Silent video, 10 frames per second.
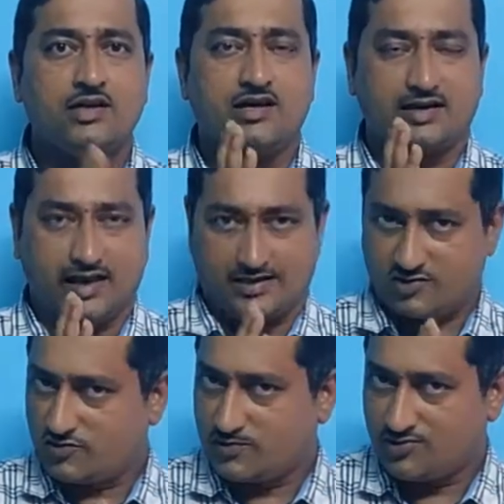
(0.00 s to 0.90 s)
direct
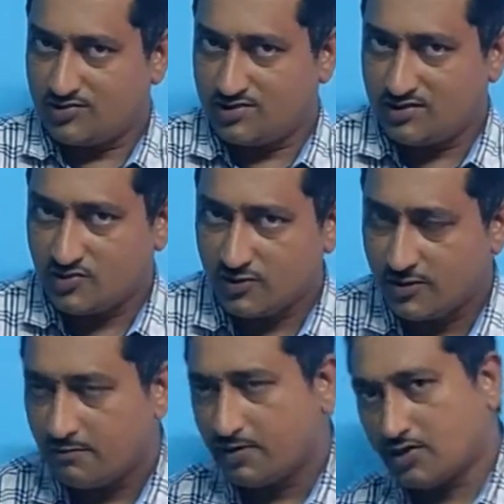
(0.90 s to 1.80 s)
speech sentence
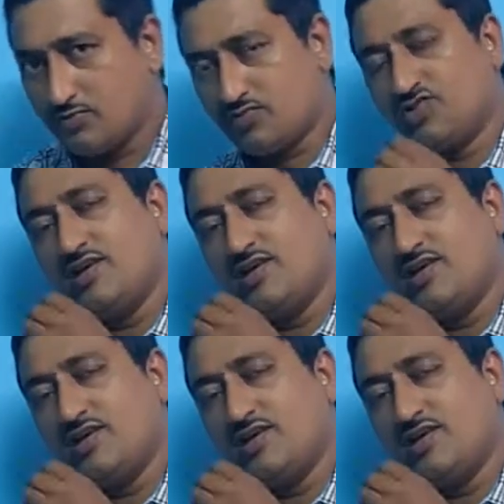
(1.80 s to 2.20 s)
becomes